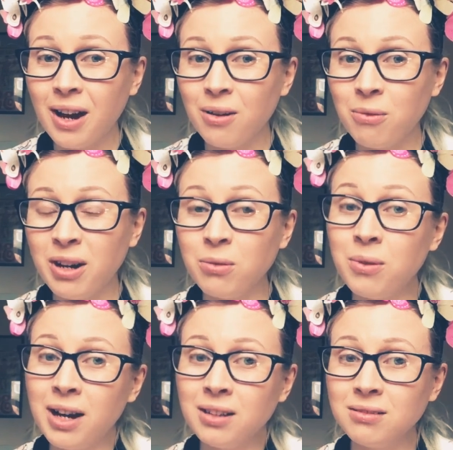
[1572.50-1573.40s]

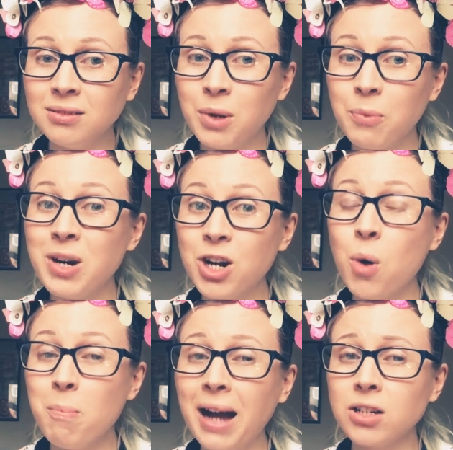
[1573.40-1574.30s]
we
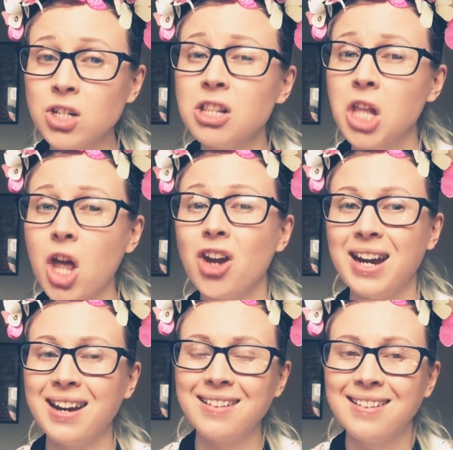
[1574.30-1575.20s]
come back to
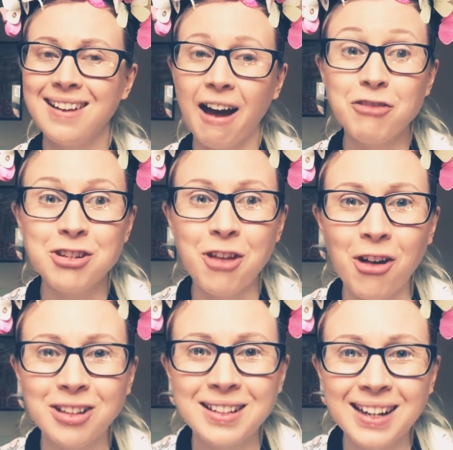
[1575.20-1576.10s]
learning after the
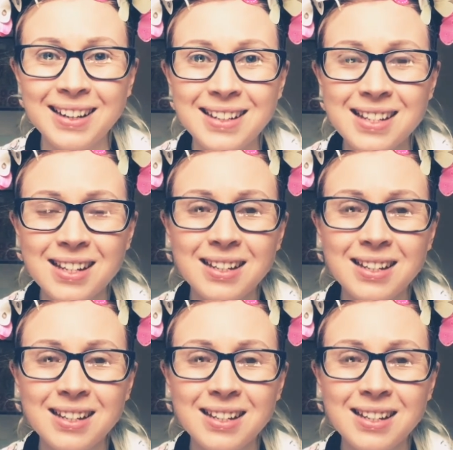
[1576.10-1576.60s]
holidays.